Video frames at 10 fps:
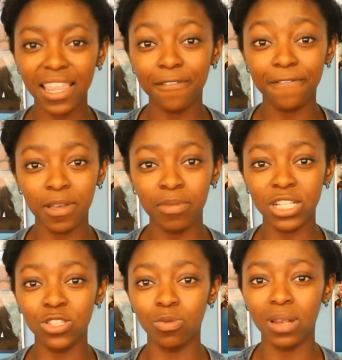other
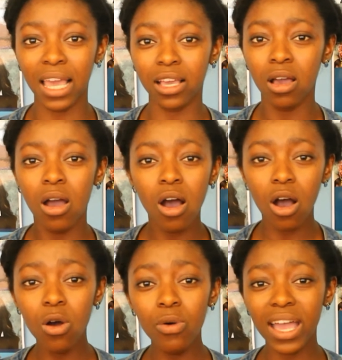females to be like,
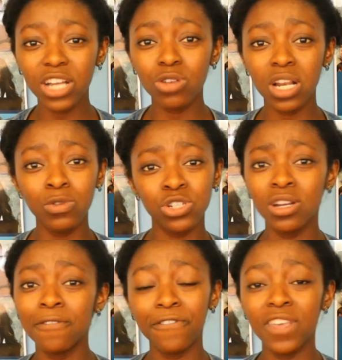oh, actually we
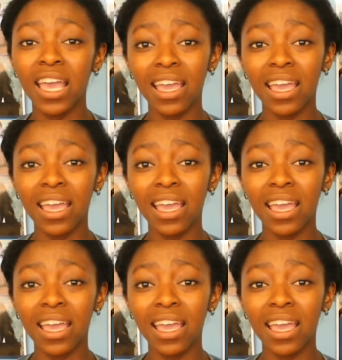shouldn't fear